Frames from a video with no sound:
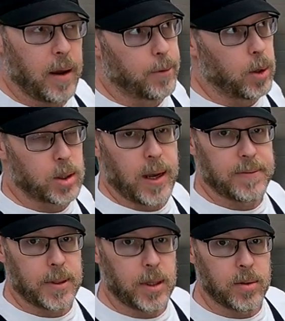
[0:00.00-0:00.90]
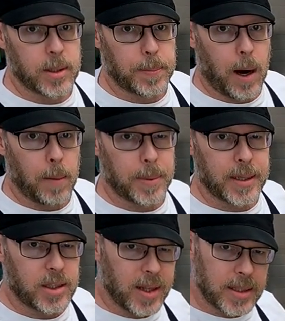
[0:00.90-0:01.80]
Of course, you have to use it
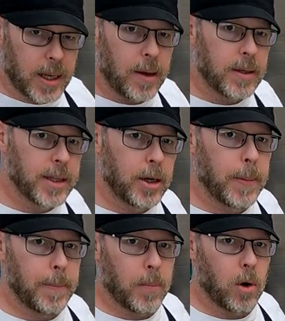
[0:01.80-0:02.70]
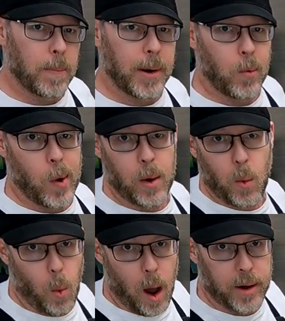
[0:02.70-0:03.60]
properly. So let's talk a little bit more about what
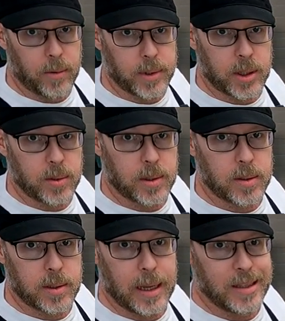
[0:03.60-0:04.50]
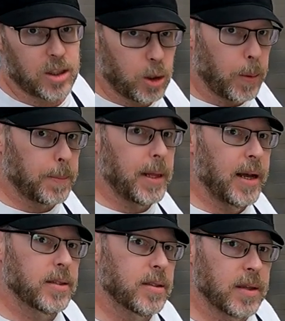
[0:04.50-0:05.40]
water reducers and
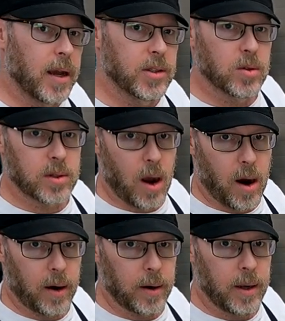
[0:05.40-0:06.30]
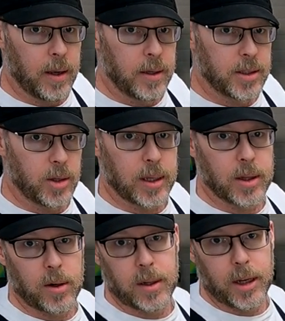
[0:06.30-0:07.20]
superplasticizers are, so you
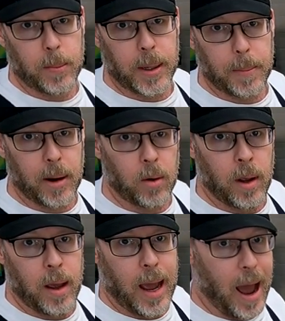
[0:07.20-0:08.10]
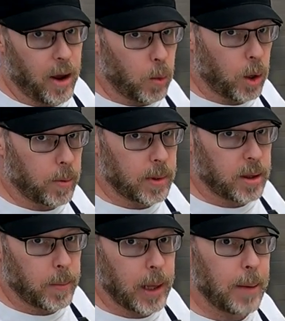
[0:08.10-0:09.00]
can learn a little bit about how to work with
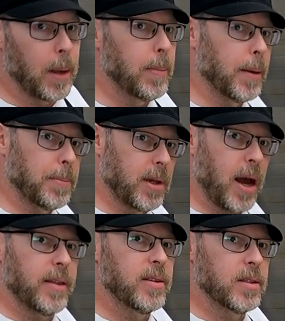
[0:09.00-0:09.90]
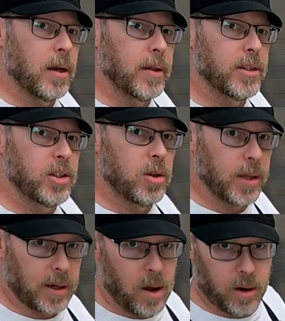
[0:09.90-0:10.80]
them and maybe apply this knowledge to
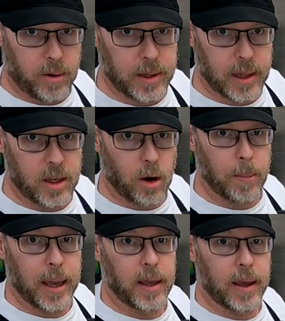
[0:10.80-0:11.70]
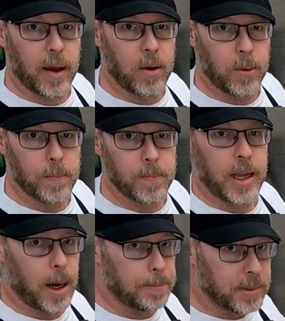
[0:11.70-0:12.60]
the concrete that you're making at home.
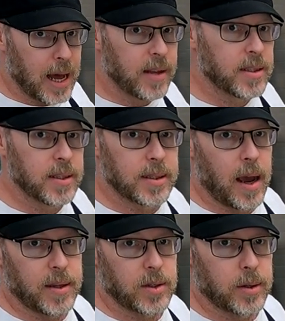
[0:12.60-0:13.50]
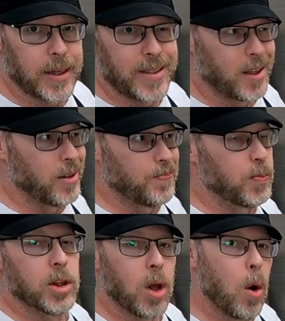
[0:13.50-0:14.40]
A plasticizer is a
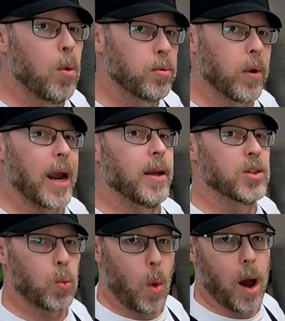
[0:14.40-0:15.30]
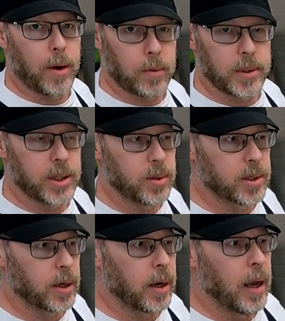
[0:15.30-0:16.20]
low-range water
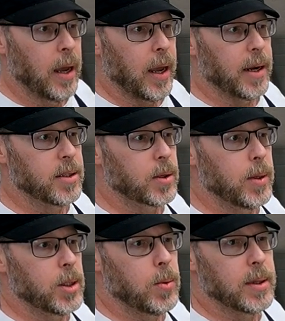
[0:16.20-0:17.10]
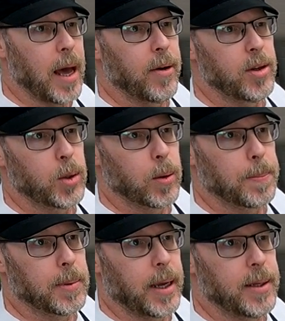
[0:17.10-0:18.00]
reducer, and it's going to allow you to
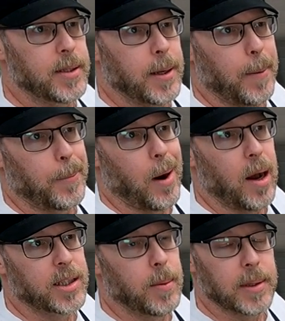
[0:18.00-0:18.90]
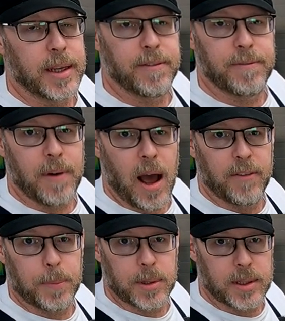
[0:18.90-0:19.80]
replace approximately
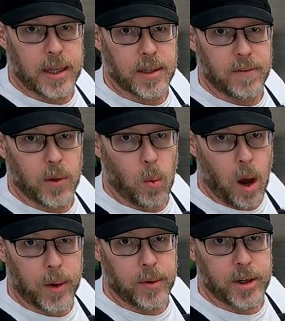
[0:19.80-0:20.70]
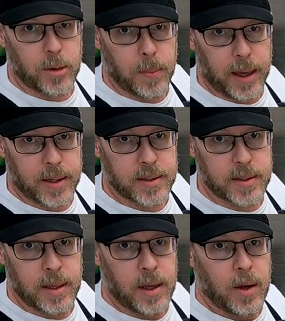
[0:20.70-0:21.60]
5% of the water in your
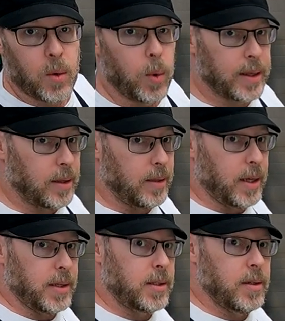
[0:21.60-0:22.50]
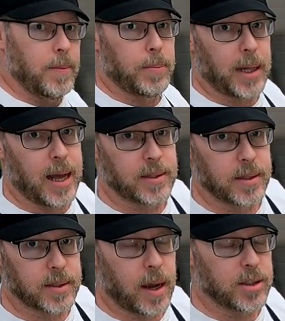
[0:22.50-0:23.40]
mix with this
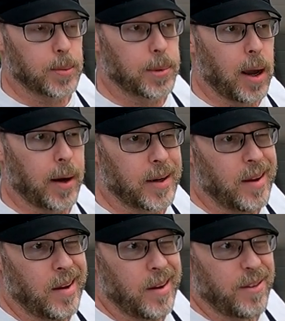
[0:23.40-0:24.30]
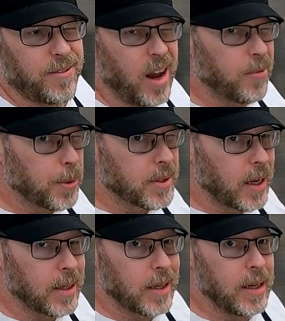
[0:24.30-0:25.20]
plasticizer product.
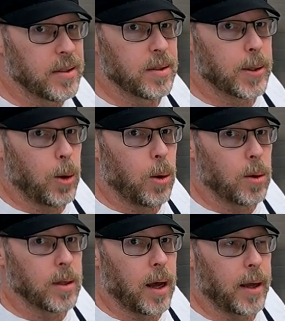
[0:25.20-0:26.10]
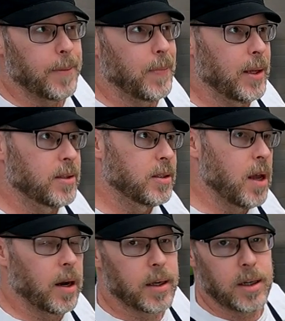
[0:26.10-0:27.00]
5% isn't a whole lot. It's
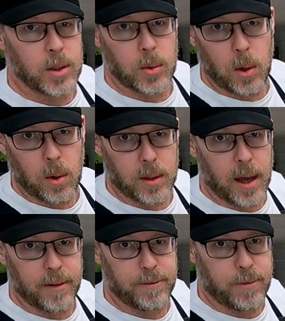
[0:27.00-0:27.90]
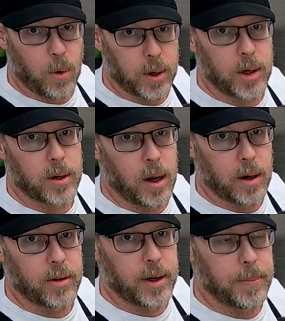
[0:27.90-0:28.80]
not going to do a whole lot for your
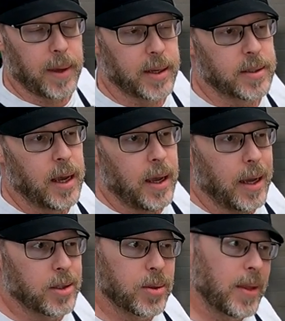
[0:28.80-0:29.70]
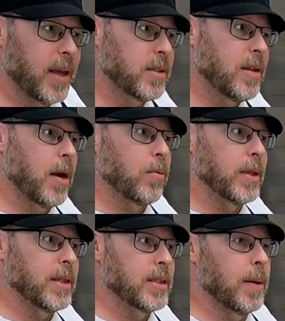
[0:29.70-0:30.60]
concrete mix. And so that's not
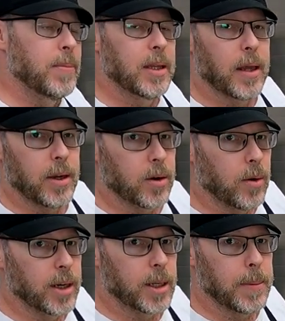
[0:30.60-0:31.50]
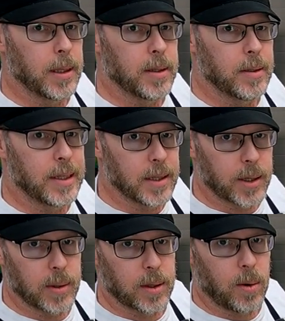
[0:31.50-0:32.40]
really something that you're going to be
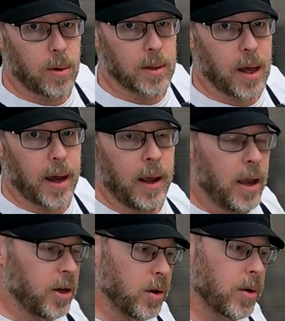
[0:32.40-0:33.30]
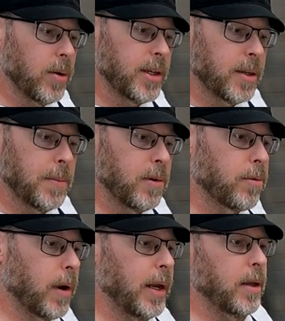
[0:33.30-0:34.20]
dealing with a whole lot. You're going to move
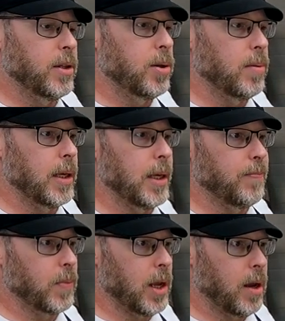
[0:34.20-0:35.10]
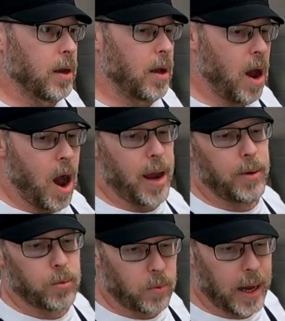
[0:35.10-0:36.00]
right into the high
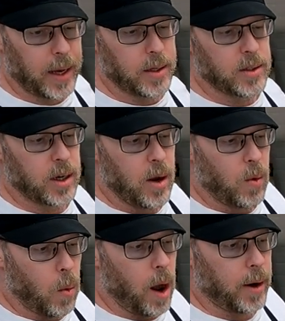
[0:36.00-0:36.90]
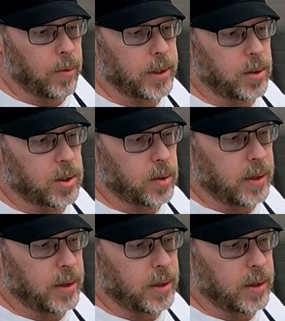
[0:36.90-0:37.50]
range water reducer.